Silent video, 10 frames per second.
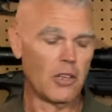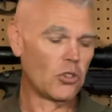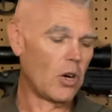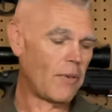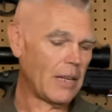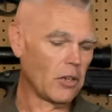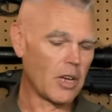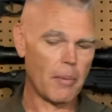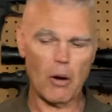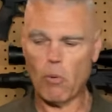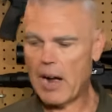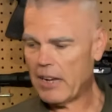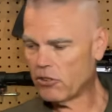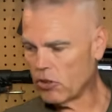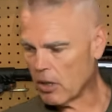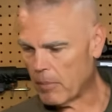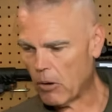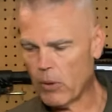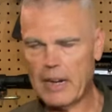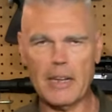So if I look at my watch, look at my
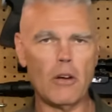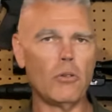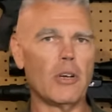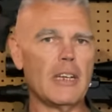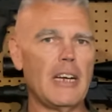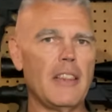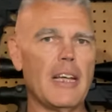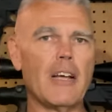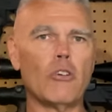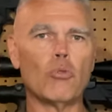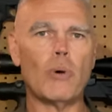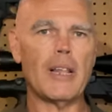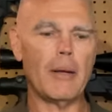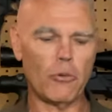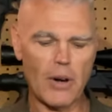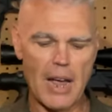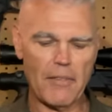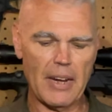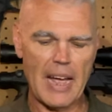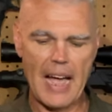radio, look at anything else while I'm
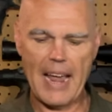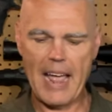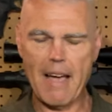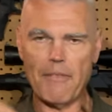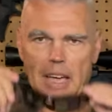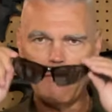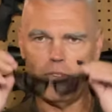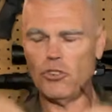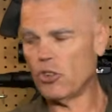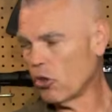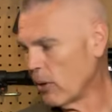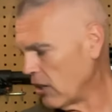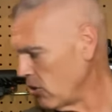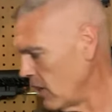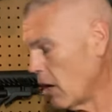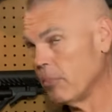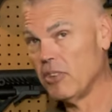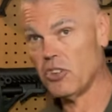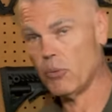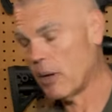driving, I have that vision correction to help
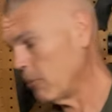me see what